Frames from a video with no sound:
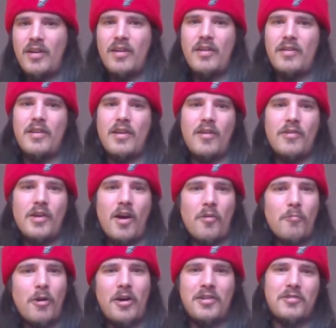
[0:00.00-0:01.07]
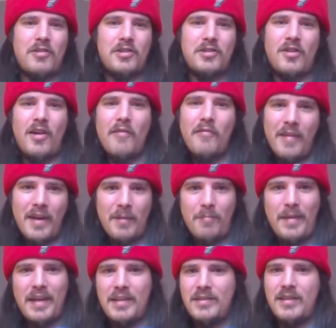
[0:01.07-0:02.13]
young pass rushers like Vic
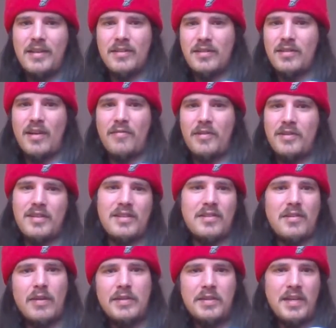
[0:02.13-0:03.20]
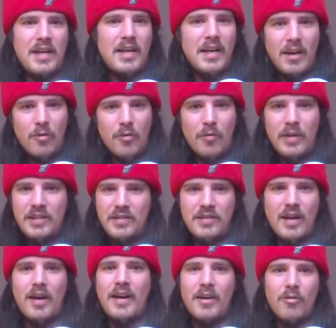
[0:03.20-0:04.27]
Beasley and stuff, because this guy's seen it all, he's
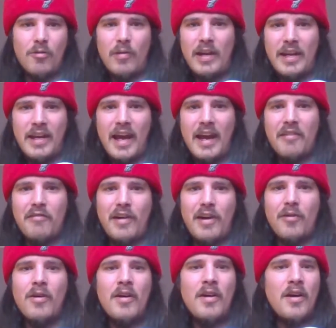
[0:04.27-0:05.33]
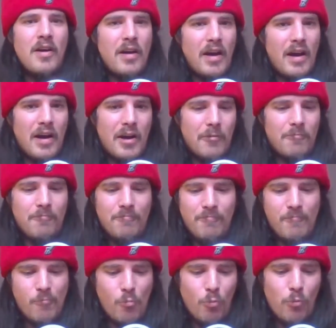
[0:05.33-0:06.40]
done it all in the NFL.
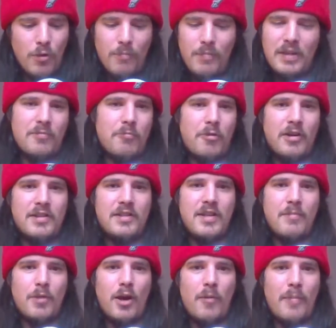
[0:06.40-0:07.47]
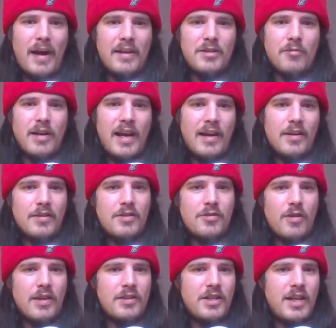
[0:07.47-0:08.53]
Wouldn't be surprised to see him go back to Atlanta to
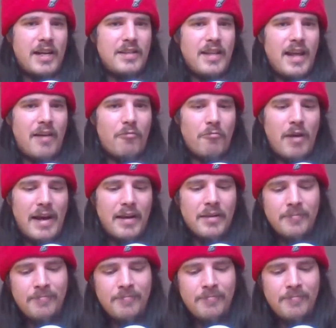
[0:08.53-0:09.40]
try and chase that ring.